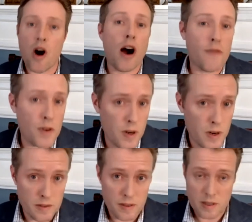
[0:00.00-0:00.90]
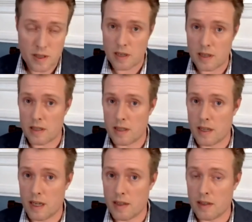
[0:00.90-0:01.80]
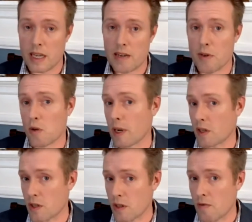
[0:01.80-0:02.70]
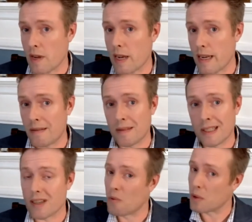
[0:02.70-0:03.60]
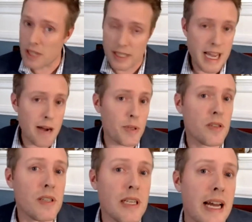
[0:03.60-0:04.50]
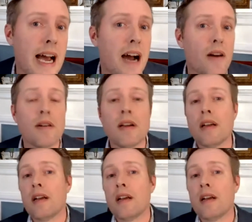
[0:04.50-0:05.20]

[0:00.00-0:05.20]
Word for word: offer uh, the land for a quick survey you know we'll take the opportunity now